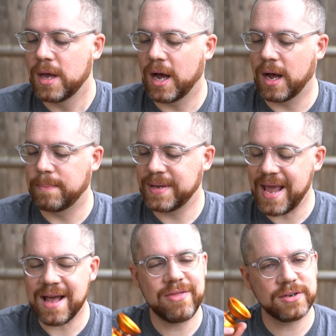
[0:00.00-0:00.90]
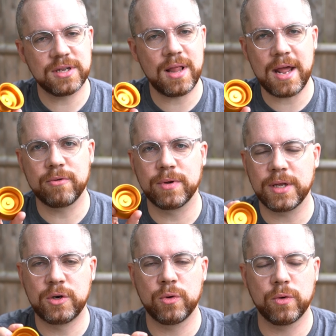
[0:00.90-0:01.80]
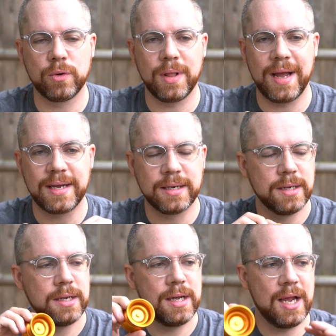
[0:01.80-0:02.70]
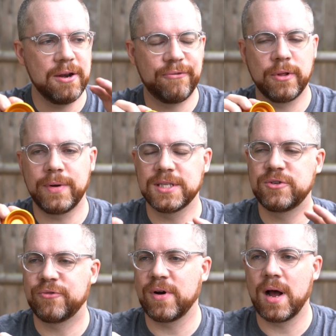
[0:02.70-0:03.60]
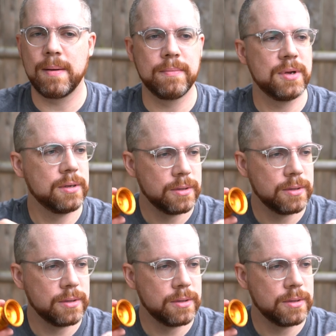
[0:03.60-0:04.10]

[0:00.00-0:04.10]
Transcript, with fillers: But yeah, there's a lot of really cool like influence from